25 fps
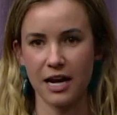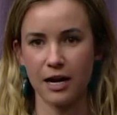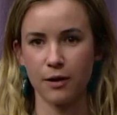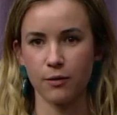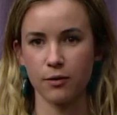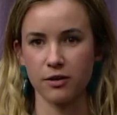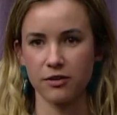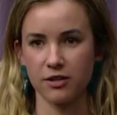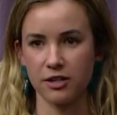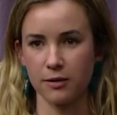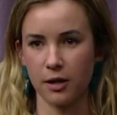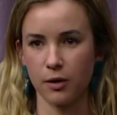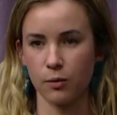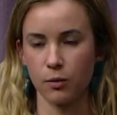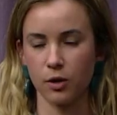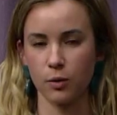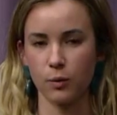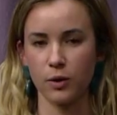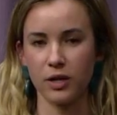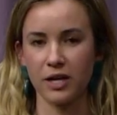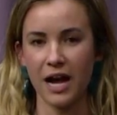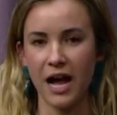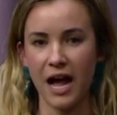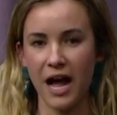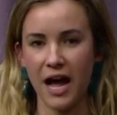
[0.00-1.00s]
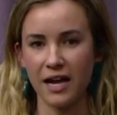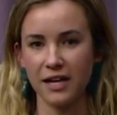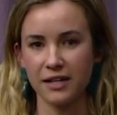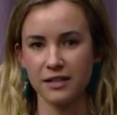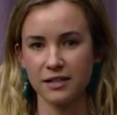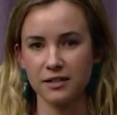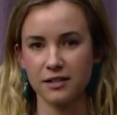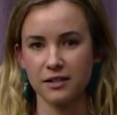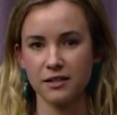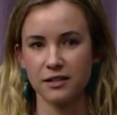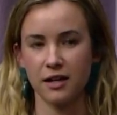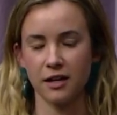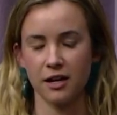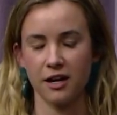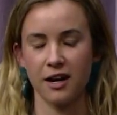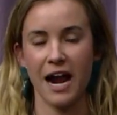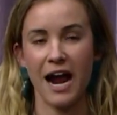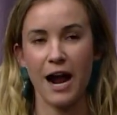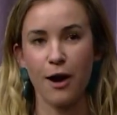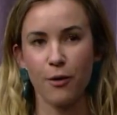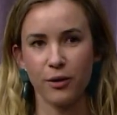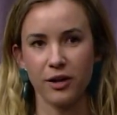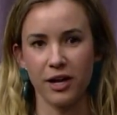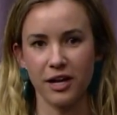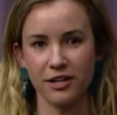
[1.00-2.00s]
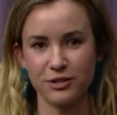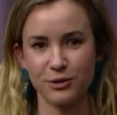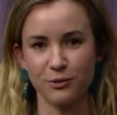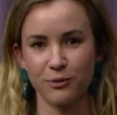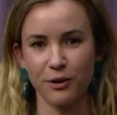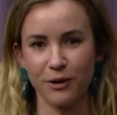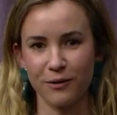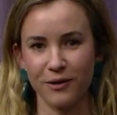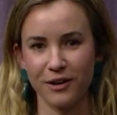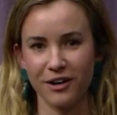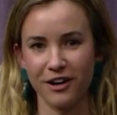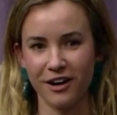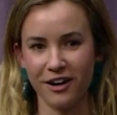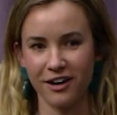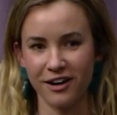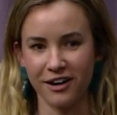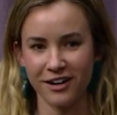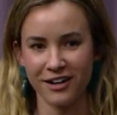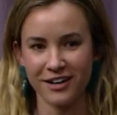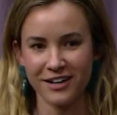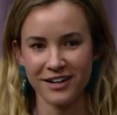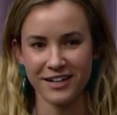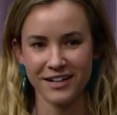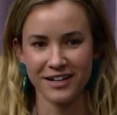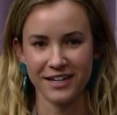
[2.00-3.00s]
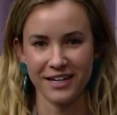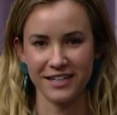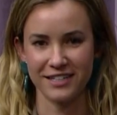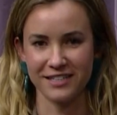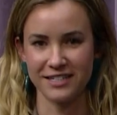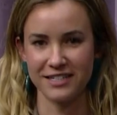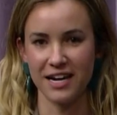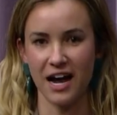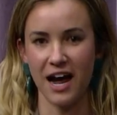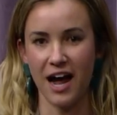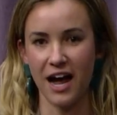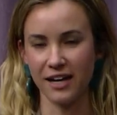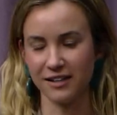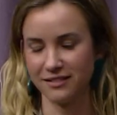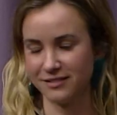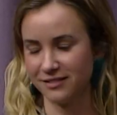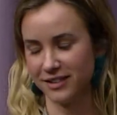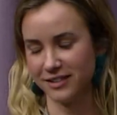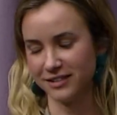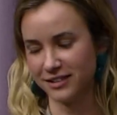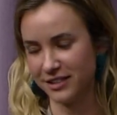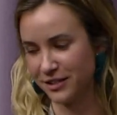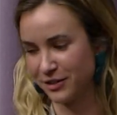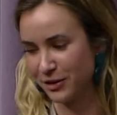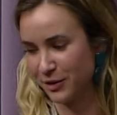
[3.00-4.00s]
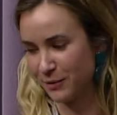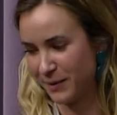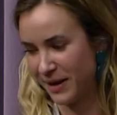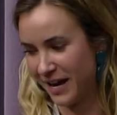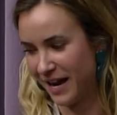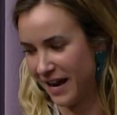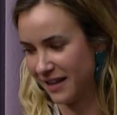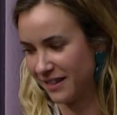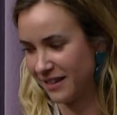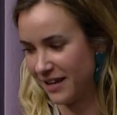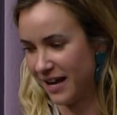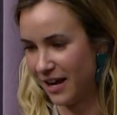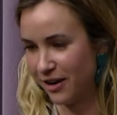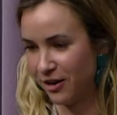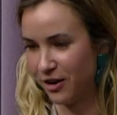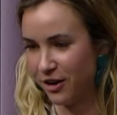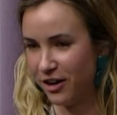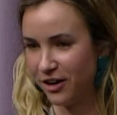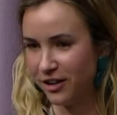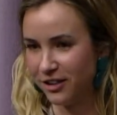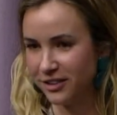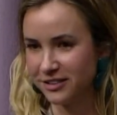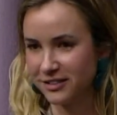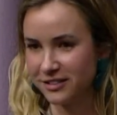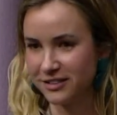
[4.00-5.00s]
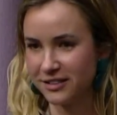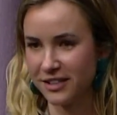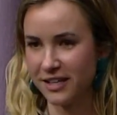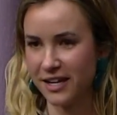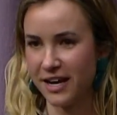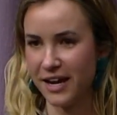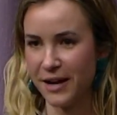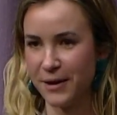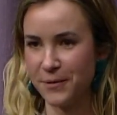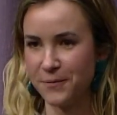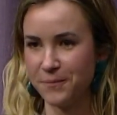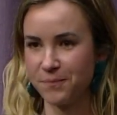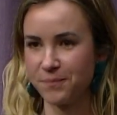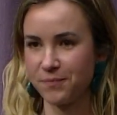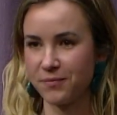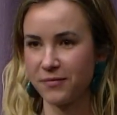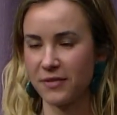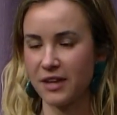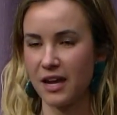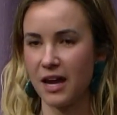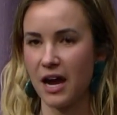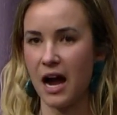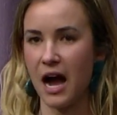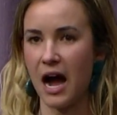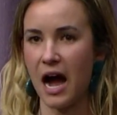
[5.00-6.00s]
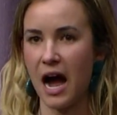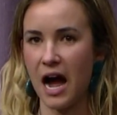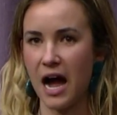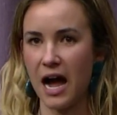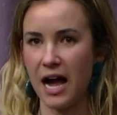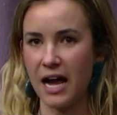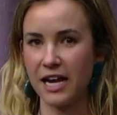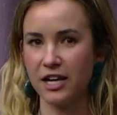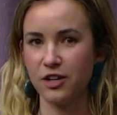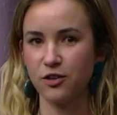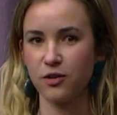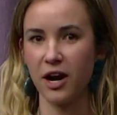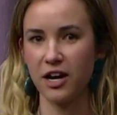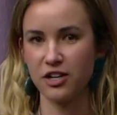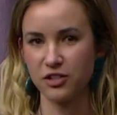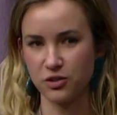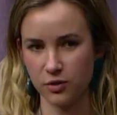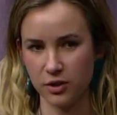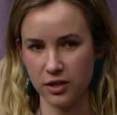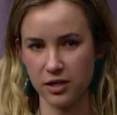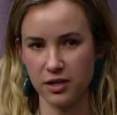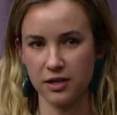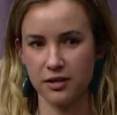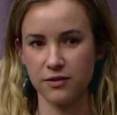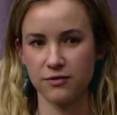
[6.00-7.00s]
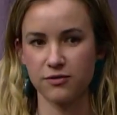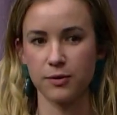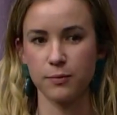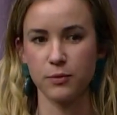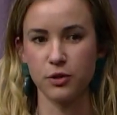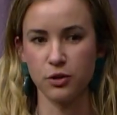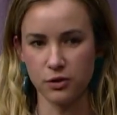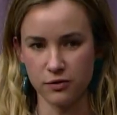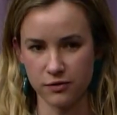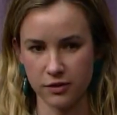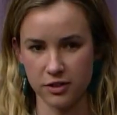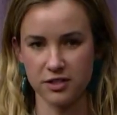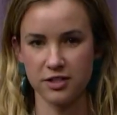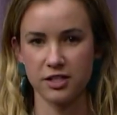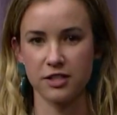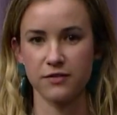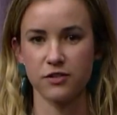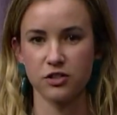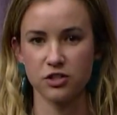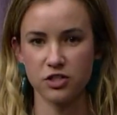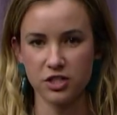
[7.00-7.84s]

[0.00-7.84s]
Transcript: and how we were thinking about where we got, or how we got to where we are, it's not a linear path at all. Um, I graduated from the University of